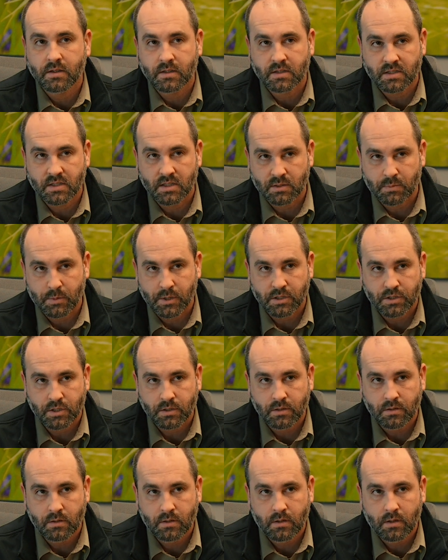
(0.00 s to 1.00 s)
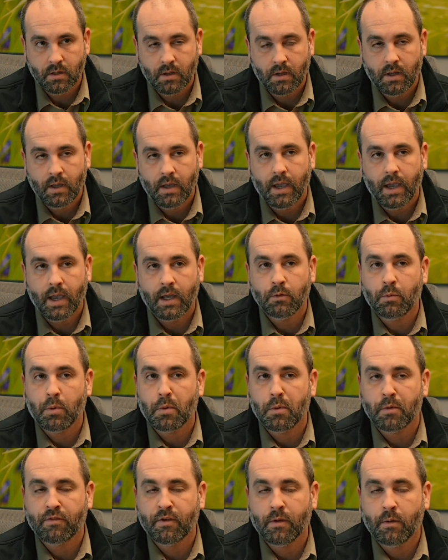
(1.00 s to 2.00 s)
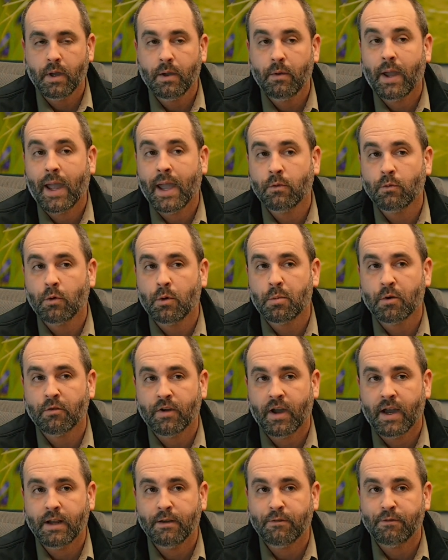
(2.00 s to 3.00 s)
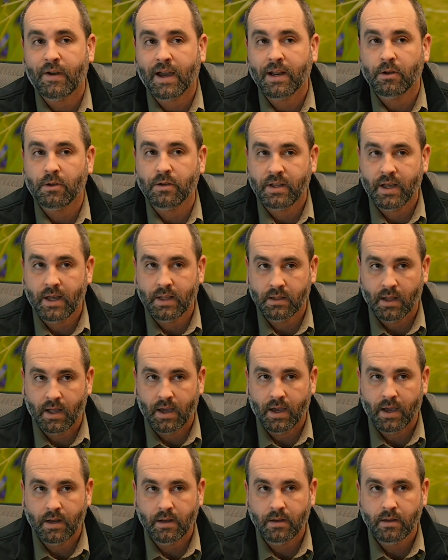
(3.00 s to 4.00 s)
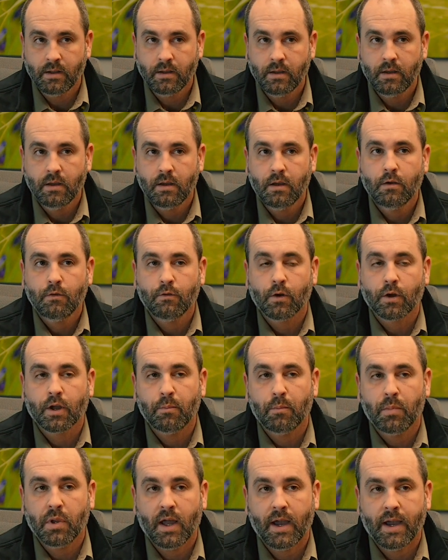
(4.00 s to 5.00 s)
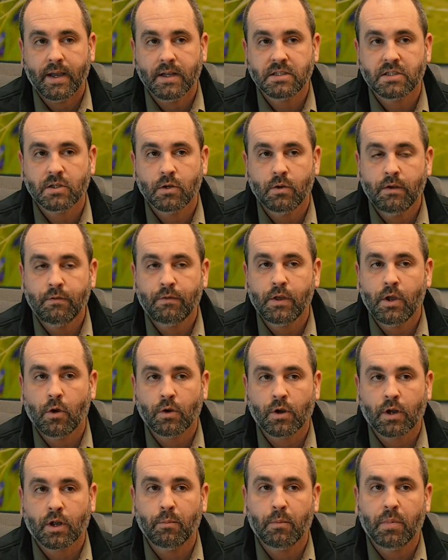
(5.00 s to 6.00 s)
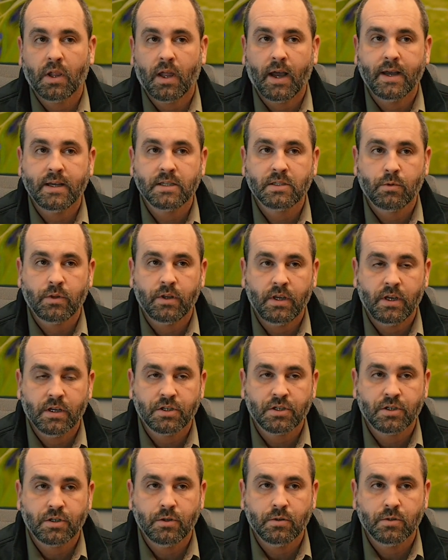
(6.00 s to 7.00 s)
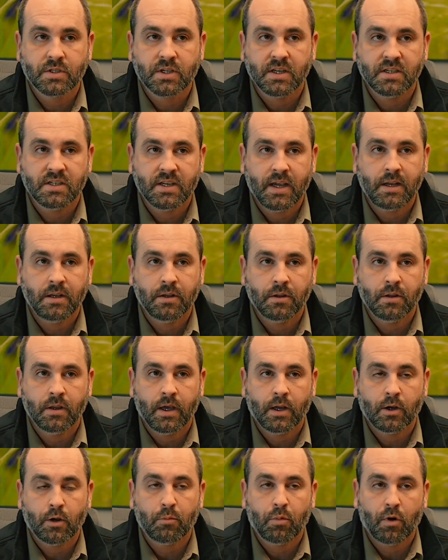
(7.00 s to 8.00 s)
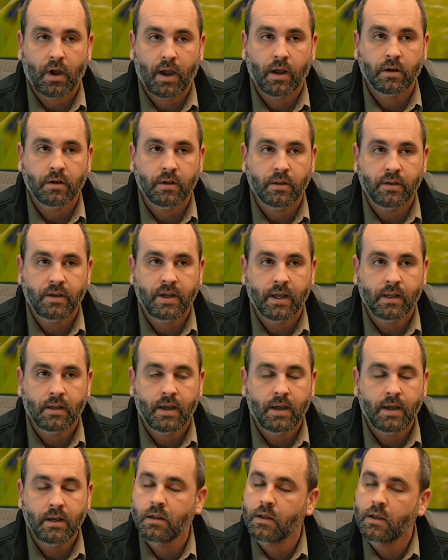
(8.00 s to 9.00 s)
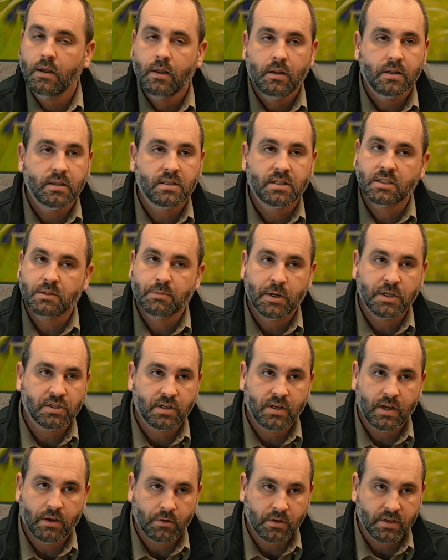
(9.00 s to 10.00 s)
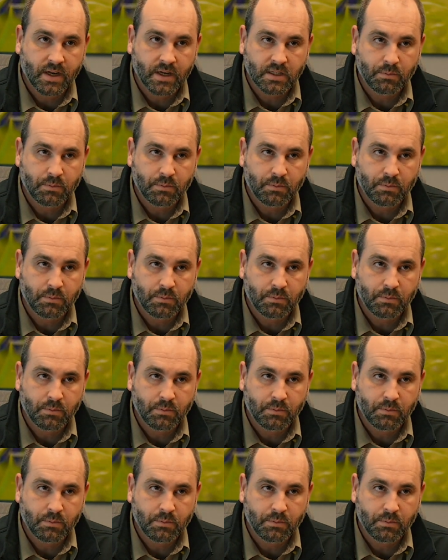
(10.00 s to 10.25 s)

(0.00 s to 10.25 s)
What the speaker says: the suspension and will provide a final deadline for compliance. So if the owner complies with the issues contained in the letter prior to the deadline, the suspension never takes